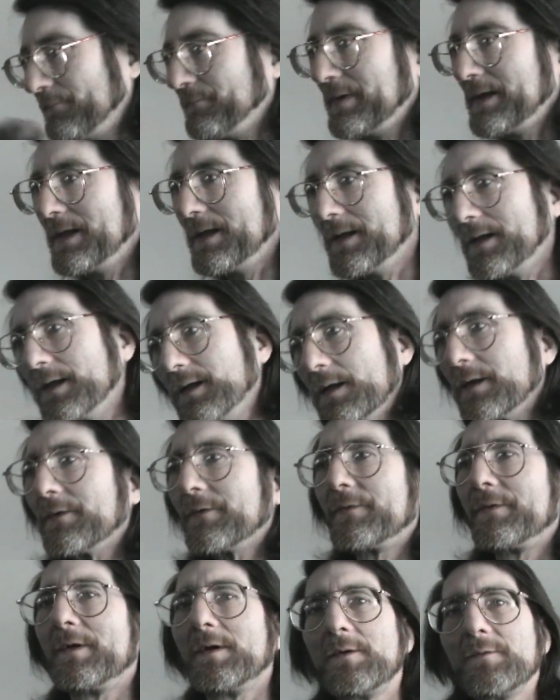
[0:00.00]
beating
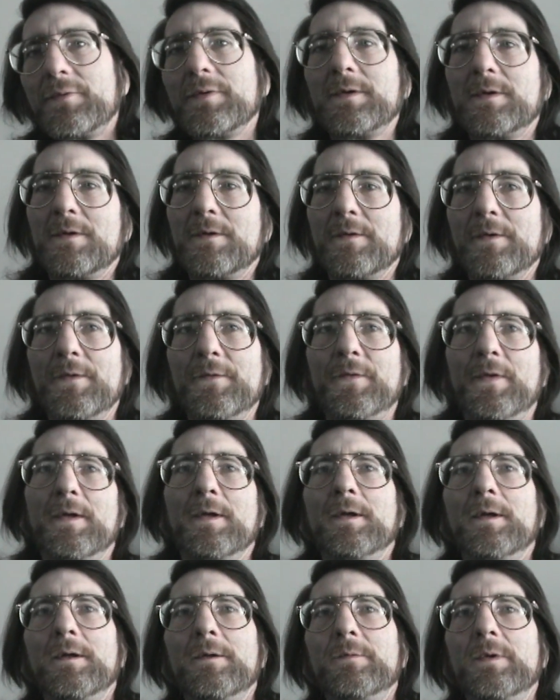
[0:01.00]
yourself all the
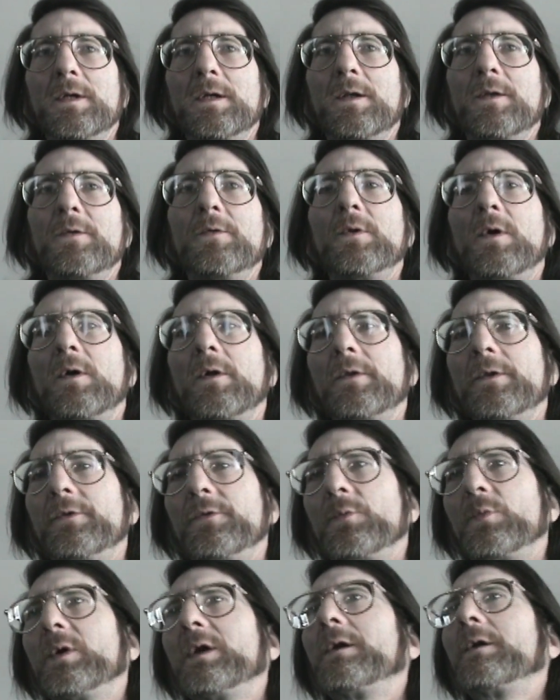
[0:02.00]
time. You got to do all these
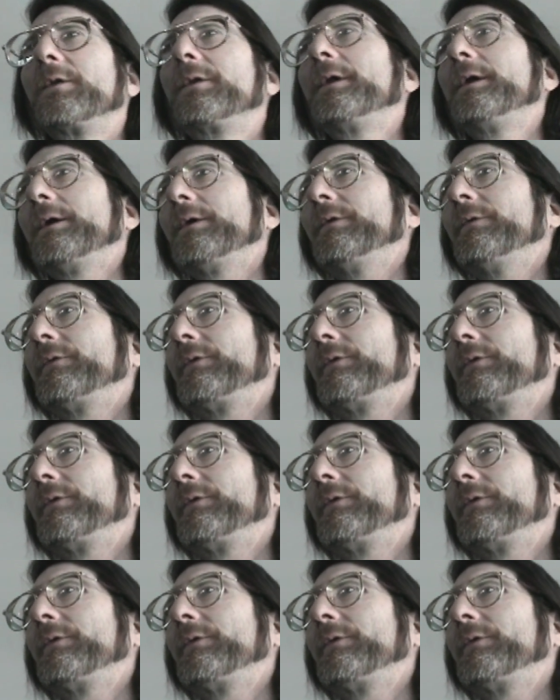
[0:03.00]
weird things